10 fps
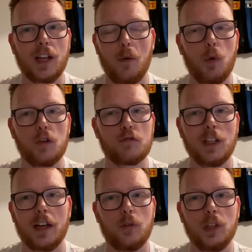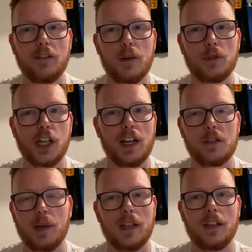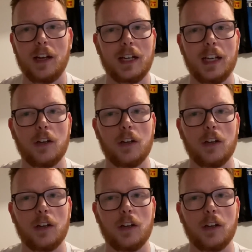That was really our only real chance. We had a kind